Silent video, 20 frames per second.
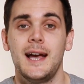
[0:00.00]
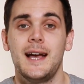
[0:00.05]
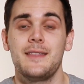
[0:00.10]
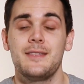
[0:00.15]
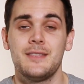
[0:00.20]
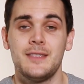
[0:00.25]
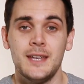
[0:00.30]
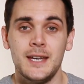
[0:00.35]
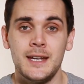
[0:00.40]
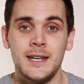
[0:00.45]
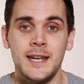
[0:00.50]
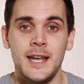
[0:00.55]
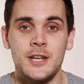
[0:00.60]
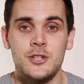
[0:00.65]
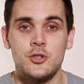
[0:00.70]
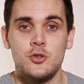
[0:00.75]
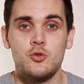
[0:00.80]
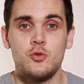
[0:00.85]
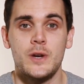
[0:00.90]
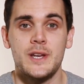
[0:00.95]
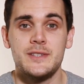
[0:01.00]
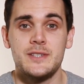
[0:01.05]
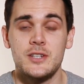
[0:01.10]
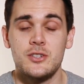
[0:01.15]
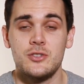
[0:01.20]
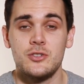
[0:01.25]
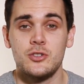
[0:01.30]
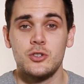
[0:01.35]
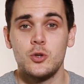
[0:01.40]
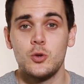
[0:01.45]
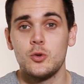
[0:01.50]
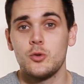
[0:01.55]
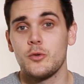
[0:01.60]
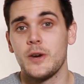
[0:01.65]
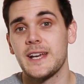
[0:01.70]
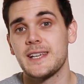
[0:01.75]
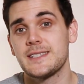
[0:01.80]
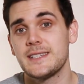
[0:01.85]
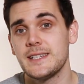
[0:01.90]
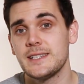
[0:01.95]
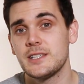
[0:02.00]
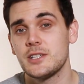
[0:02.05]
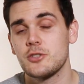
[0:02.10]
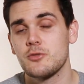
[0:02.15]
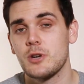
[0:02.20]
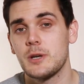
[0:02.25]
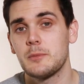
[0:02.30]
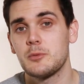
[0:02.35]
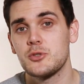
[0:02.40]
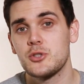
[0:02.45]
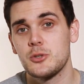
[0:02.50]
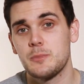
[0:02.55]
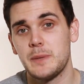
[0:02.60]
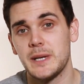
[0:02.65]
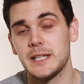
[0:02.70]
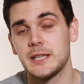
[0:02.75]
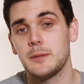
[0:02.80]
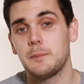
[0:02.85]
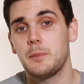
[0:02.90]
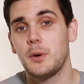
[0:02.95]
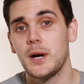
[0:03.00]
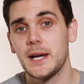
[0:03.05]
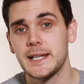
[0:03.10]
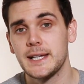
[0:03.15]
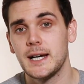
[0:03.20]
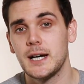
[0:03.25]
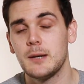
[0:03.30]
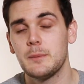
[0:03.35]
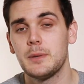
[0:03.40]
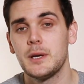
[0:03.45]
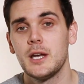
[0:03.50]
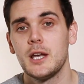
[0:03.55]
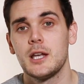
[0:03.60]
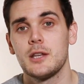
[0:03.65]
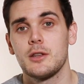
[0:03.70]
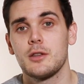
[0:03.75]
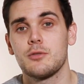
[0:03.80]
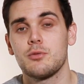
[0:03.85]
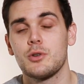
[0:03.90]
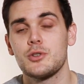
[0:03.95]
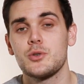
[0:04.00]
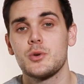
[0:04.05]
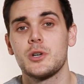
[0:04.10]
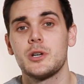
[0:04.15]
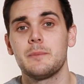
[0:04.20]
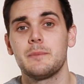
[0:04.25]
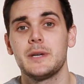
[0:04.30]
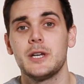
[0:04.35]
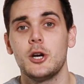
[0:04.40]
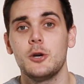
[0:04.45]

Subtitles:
and then as you transition to corner exit and you're able to pick the bike up, the throttle can be